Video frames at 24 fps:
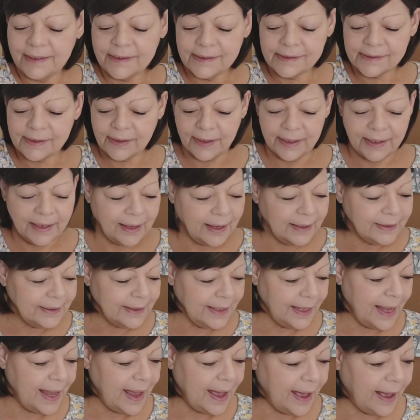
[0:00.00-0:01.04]
So I got
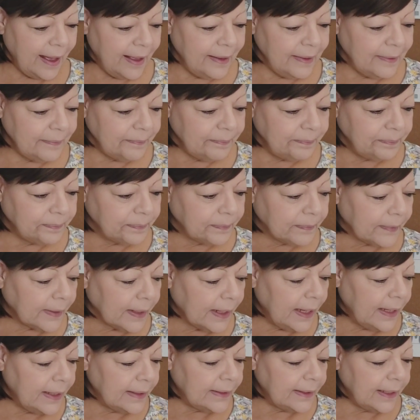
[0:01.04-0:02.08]
that.
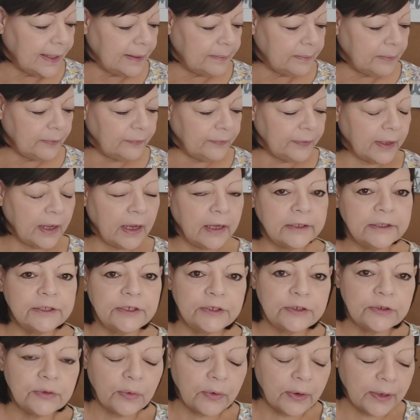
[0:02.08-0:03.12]
And then moving on
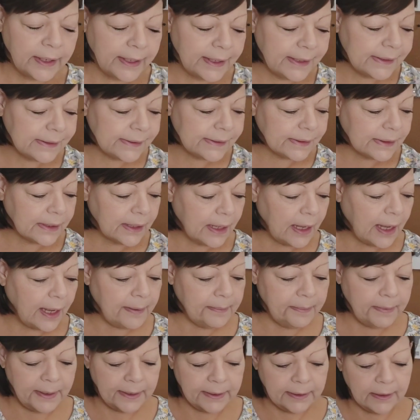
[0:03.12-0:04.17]
to toys, I
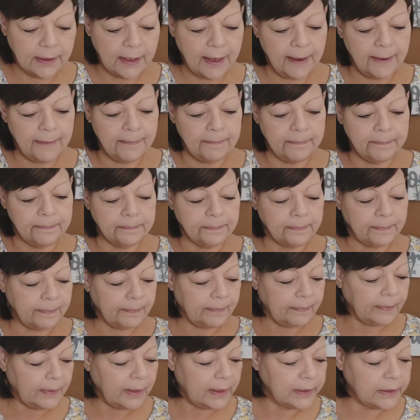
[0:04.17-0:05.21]
picked up
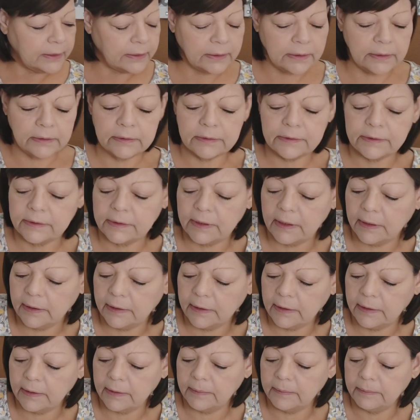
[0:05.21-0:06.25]

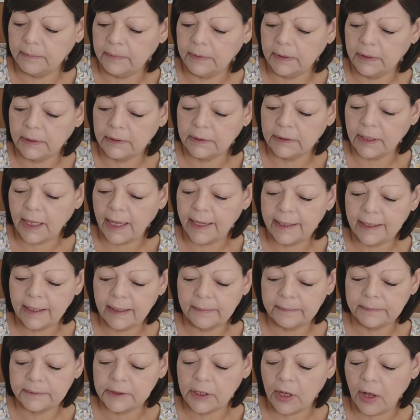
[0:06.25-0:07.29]
some light
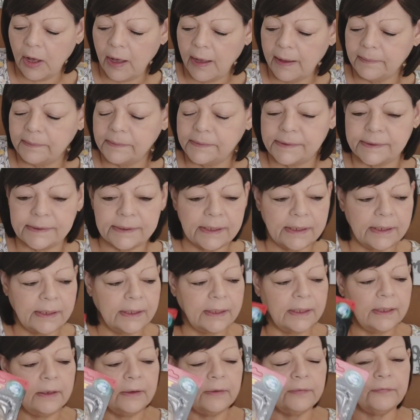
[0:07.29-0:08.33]
up tops
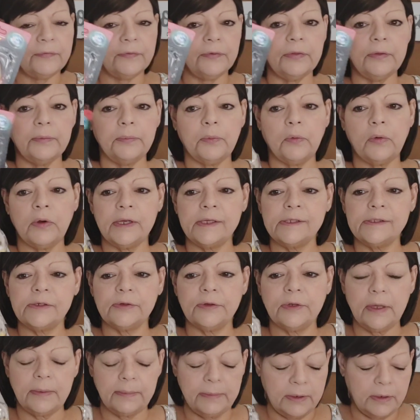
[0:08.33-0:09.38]
for the boys. They're
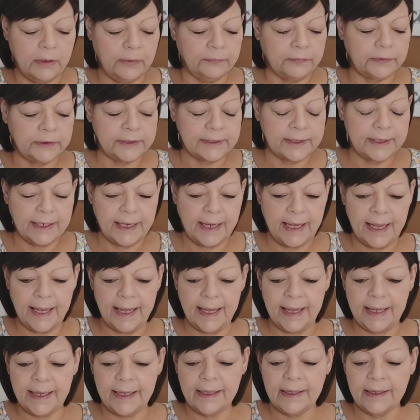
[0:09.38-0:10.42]
coming over
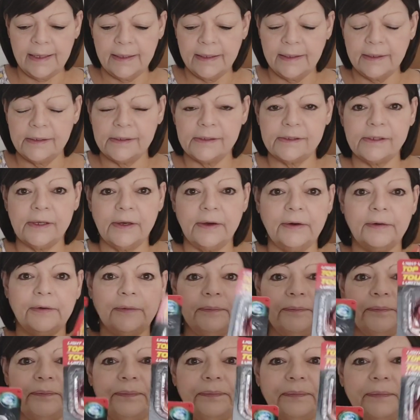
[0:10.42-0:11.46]
today.
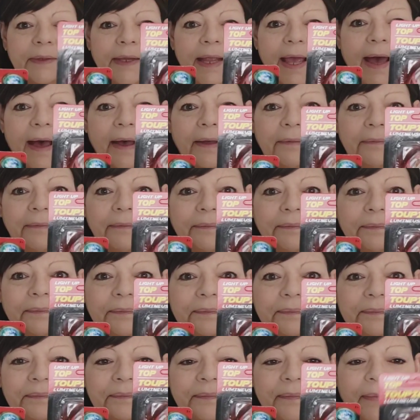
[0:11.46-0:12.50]
So yeah,
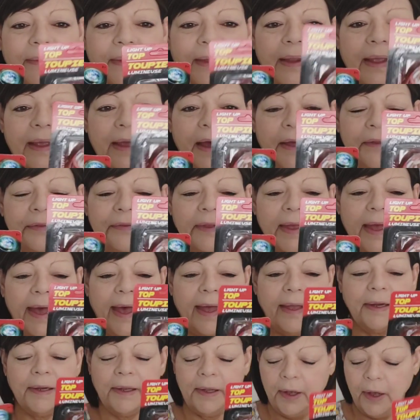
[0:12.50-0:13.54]
got
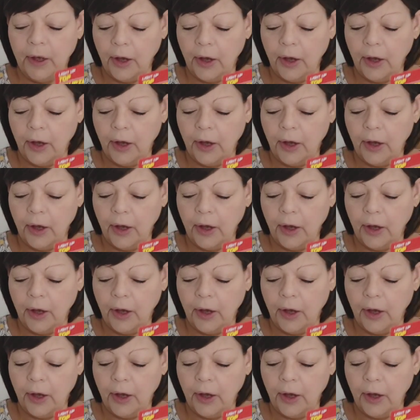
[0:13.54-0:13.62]
that.